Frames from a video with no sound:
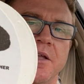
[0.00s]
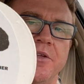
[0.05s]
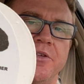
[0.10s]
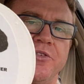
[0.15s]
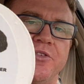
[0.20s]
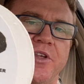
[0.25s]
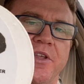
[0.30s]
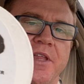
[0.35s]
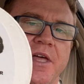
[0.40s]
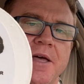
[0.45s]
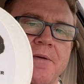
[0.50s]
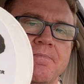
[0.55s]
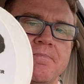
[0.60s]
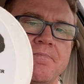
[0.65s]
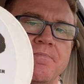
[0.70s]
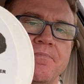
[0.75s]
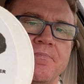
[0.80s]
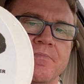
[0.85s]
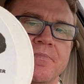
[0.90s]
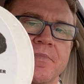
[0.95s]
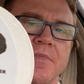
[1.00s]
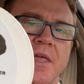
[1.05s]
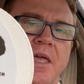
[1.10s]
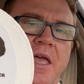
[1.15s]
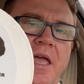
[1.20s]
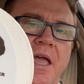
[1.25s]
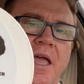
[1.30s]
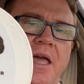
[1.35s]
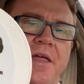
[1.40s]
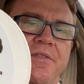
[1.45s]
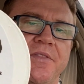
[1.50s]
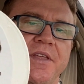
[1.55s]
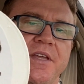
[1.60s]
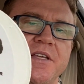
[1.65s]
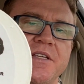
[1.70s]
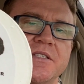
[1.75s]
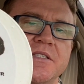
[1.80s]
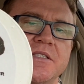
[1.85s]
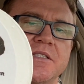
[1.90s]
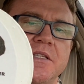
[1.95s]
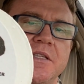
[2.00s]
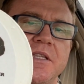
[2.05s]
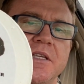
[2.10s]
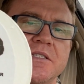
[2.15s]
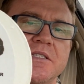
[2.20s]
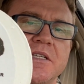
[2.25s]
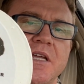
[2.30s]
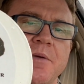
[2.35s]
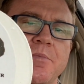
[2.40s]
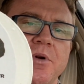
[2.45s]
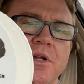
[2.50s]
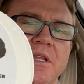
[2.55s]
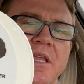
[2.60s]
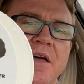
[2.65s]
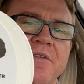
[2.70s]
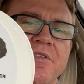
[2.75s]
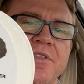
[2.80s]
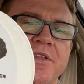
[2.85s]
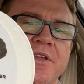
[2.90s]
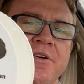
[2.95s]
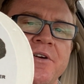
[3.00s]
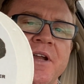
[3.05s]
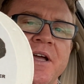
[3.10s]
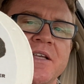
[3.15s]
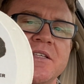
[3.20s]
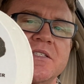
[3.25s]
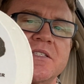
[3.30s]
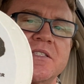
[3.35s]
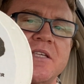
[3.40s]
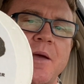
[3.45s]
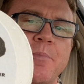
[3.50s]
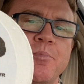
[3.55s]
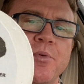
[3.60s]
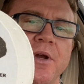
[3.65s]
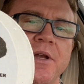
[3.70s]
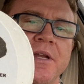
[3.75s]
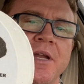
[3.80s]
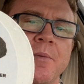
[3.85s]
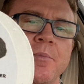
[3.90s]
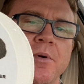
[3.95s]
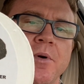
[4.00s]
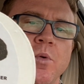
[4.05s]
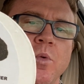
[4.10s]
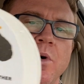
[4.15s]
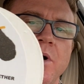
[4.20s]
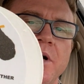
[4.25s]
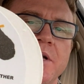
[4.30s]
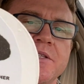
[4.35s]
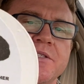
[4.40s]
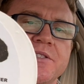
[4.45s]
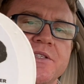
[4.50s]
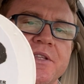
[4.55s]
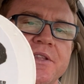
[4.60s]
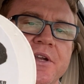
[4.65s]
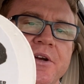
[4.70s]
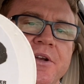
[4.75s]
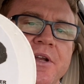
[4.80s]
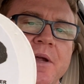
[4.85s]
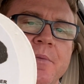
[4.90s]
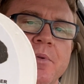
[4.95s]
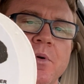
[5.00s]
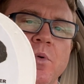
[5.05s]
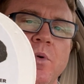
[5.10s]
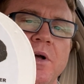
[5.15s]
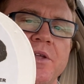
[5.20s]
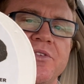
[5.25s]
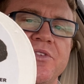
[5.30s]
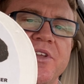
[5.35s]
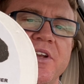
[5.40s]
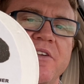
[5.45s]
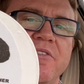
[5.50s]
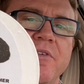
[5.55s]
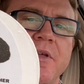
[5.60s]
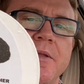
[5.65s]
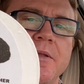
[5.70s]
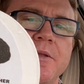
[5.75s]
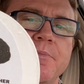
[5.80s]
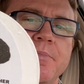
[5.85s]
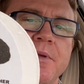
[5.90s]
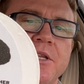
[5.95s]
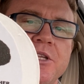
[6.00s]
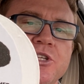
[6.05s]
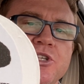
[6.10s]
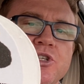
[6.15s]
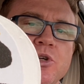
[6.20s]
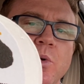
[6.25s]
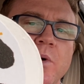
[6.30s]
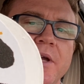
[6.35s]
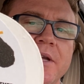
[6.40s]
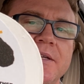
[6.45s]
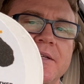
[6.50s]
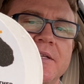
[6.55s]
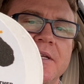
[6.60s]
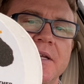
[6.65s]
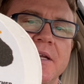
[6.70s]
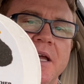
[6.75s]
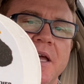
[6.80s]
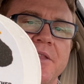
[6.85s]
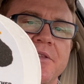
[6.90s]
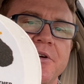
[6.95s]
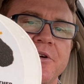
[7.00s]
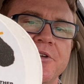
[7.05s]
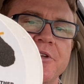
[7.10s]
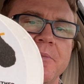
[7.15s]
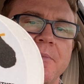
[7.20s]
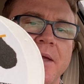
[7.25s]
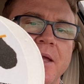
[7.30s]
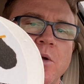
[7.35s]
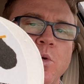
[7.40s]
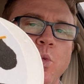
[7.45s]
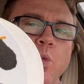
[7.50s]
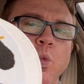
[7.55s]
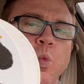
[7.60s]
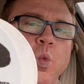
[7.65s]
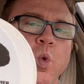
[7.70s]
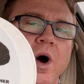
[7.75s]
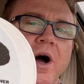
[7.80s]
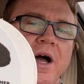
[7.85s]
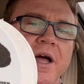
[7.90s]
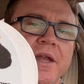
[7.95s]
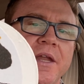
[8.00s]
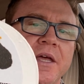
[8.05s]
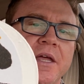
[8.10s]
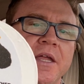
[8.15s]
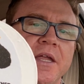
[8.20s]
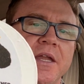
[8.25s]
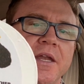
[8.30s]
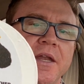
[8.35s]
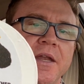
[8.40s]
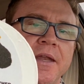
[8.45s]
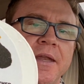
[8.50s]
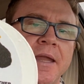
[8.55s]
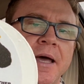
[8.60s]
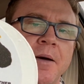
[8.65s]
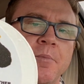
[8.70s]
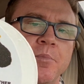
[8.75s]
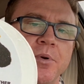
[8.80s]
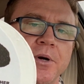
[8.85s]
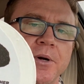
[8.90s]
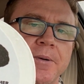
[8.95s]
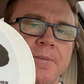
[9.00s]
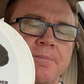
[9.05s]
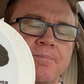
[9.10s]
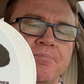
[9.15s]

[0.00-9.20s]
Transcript: See that? And these, this number 11, they're not separate number ones. They're number ones that have been, been joined together to make one number.